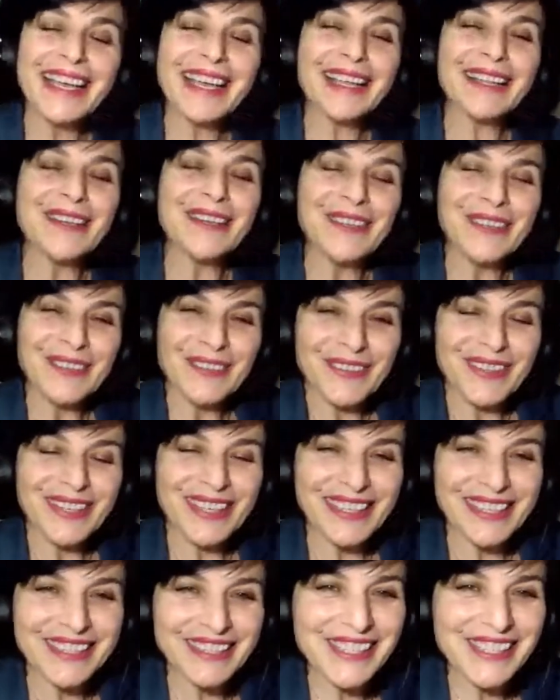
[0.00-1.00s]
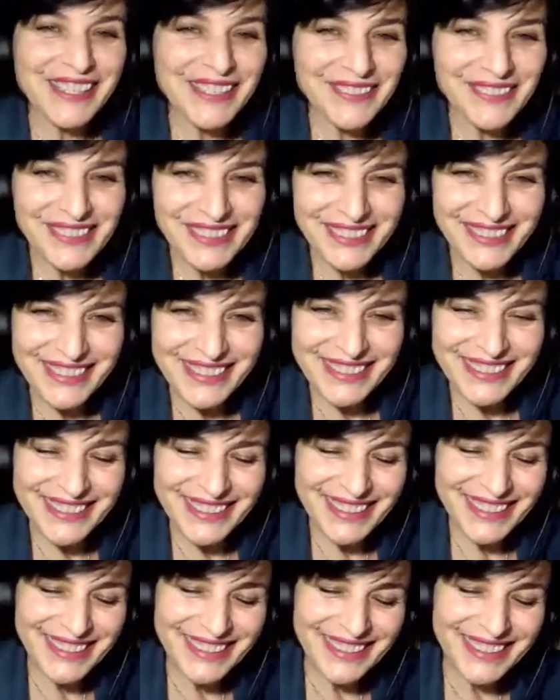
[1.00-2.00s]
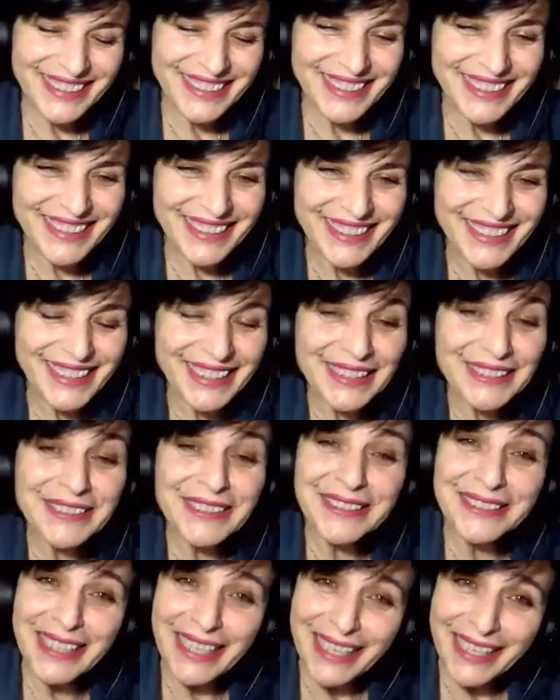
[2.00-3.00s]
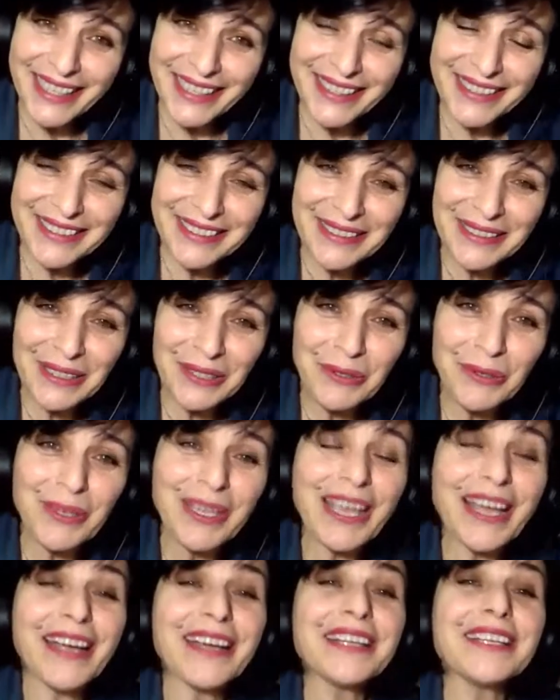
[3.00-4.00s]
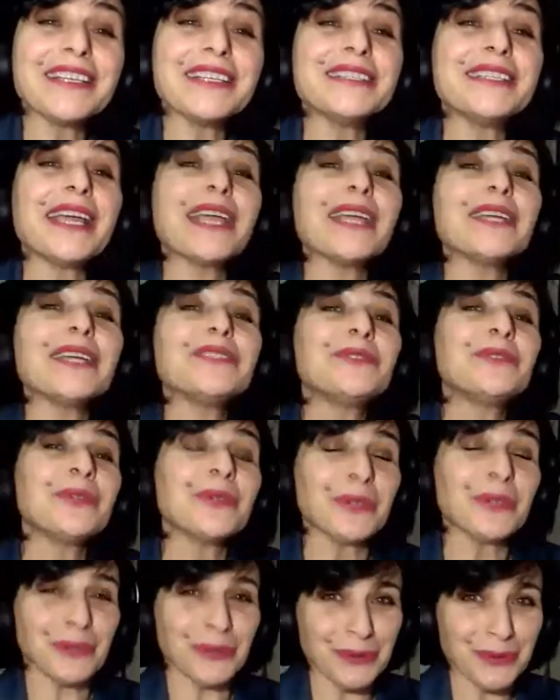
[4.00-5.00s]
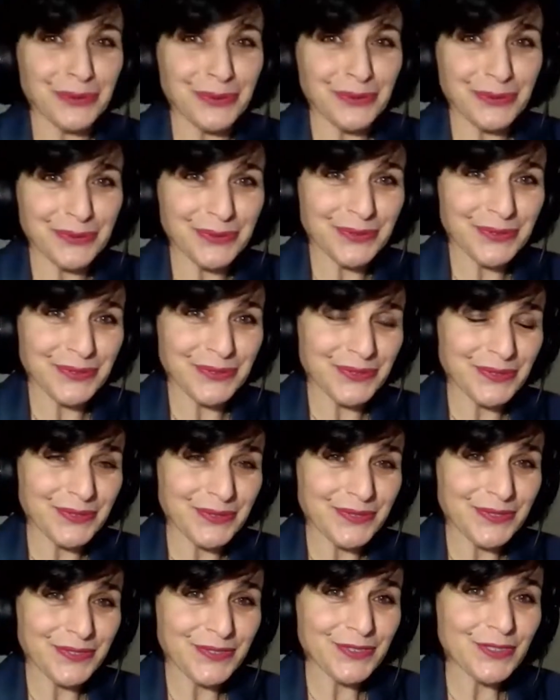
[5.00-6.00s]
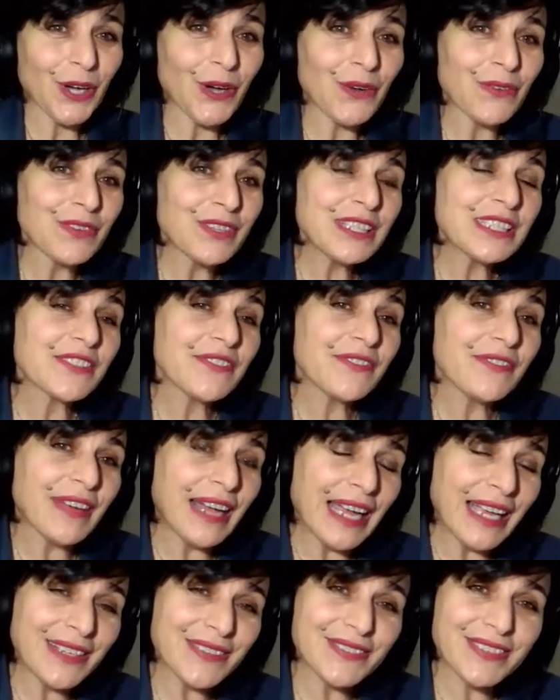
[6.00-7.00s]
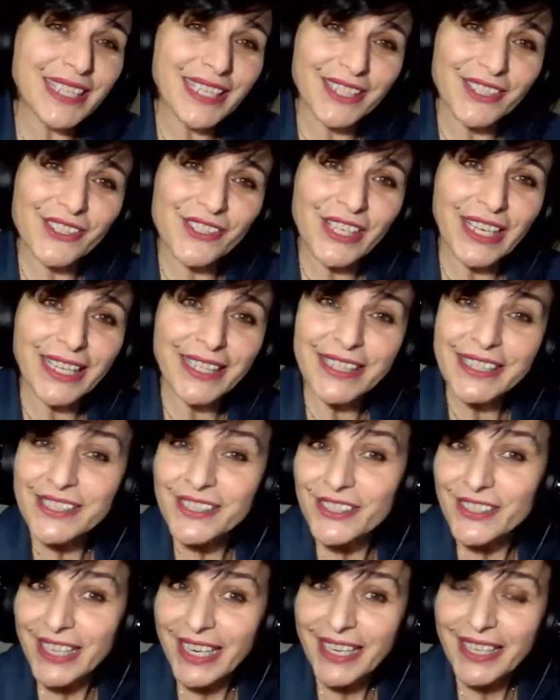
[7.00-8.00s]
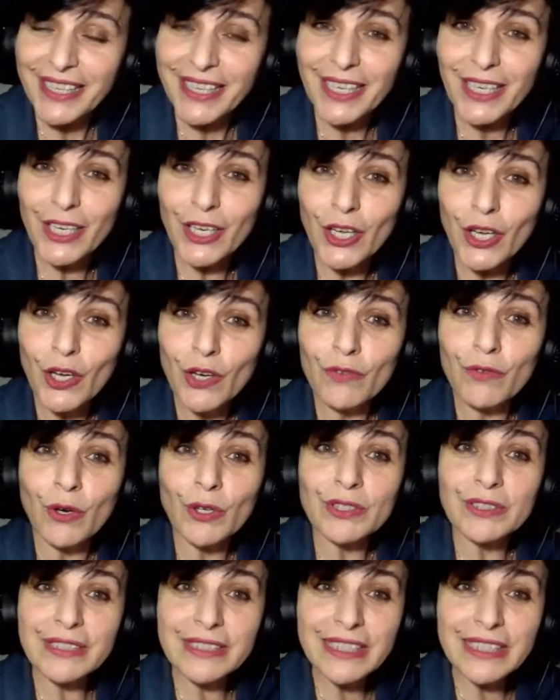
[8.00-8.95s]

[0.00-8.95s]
Hello, high achievers. Today, we are in day 2 of this 5-day challenge training for